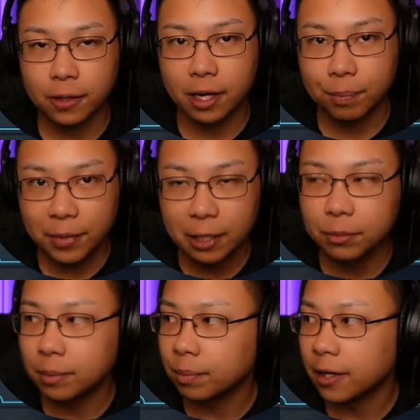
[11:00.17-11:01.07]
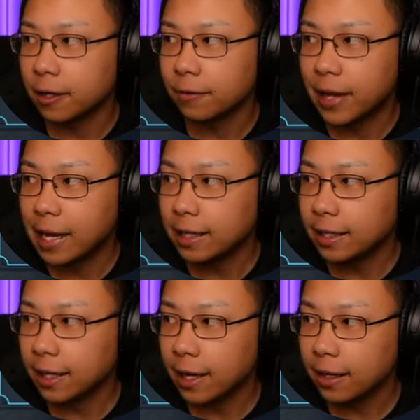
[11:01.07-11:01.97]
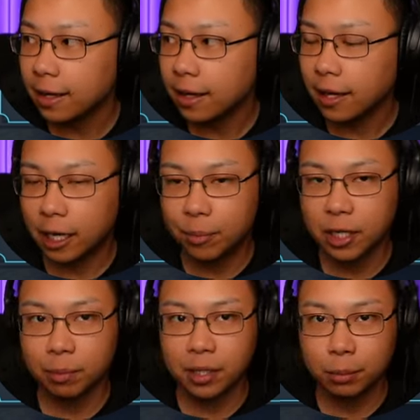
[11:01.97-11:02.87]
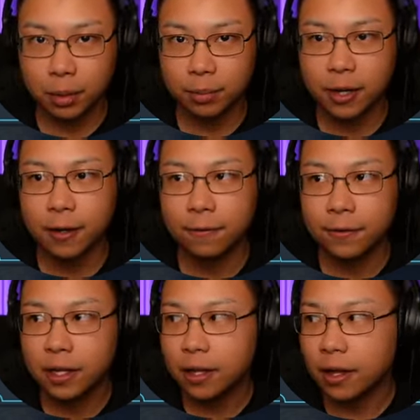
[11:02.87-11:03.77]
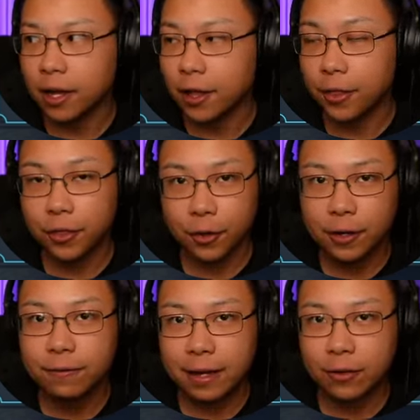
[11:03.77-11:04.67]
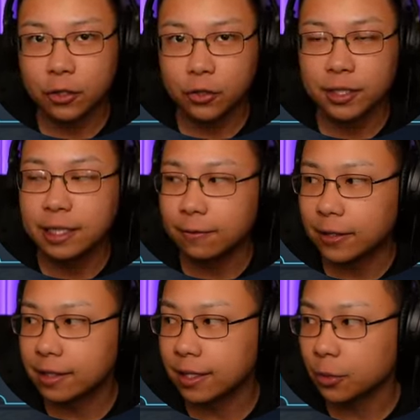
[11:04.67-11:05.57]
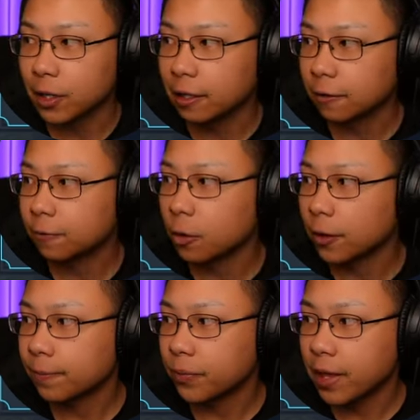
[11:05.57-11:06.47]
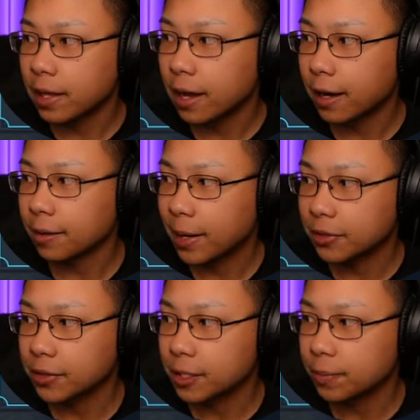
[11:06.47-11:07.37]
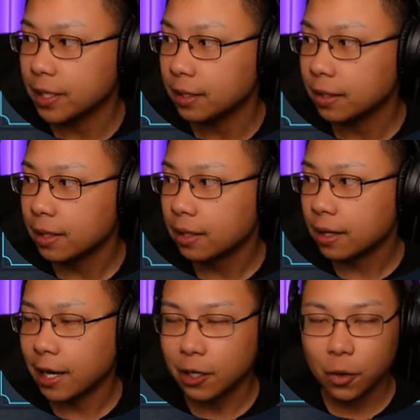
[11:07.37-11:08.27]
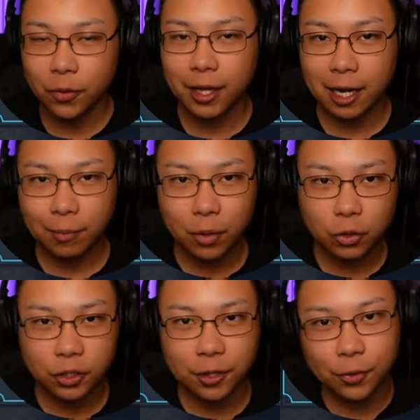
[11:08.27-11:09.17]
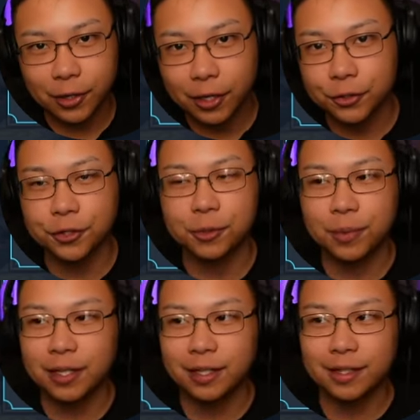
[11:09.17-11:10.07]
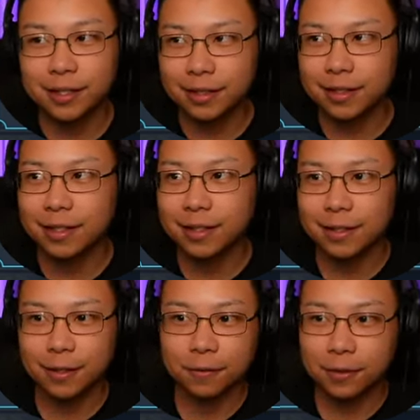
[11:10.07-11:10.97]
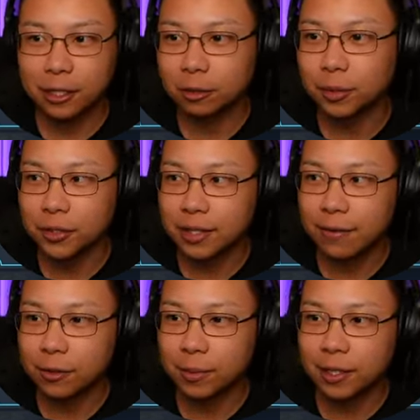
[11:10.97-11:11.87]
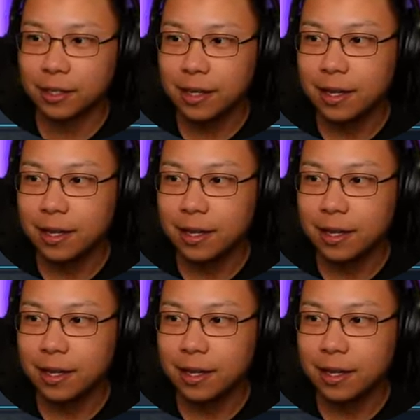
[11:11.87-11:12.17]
a minimum of 80k and I put a minimum of 3,500 defense. That's what I look for. And then high amounts of speed. I know that approaching 300 speed isn't like available to everybody,